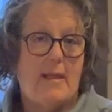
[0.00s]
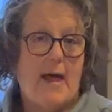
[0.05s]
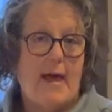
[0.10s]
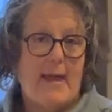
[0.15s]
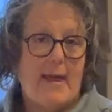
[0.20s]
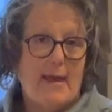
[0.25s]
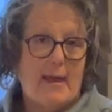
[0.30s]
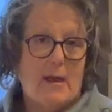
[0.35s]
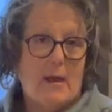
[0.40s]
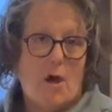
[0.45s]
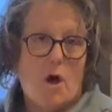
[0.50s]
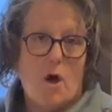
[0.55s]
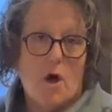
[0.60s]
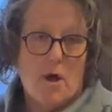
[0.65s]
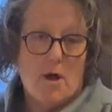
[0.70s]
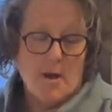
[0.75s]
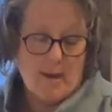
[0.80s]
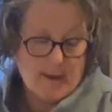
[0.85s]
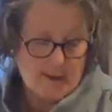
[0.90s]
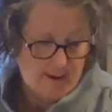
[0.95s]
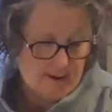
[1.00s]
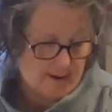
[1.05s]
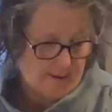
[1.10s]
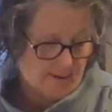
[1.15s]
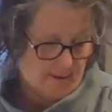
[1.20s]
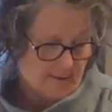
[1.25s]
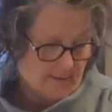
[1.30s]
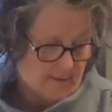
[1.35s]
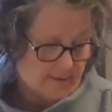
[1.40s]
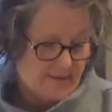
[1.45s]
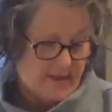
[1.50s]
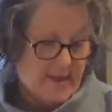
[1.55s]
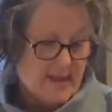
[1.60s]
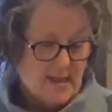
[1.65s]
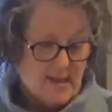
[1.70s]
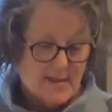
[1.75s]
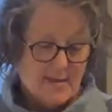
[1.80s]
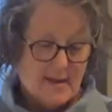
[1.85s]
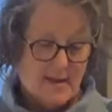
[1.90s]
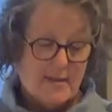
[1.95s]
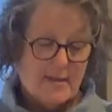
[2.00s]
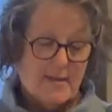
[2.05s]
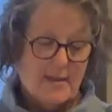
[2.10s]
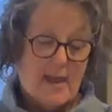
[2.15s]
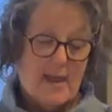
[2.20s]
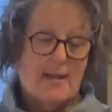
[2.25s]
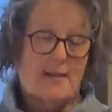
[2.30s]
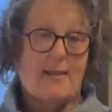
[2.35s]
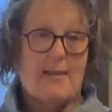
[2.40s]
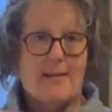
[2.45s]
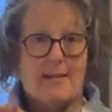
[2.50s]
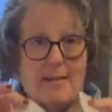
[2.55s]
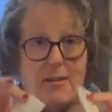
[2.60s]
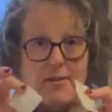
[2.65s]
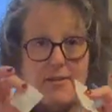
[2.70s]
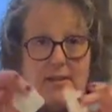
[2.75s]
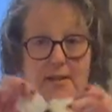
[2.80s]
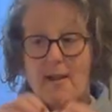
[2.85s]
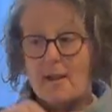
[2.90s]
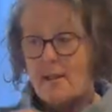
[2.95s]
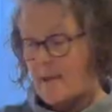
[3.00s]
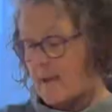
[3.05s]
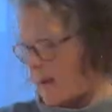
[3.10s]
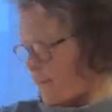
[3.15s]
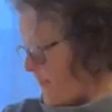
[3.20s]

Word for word: like on these, I need to take these little silica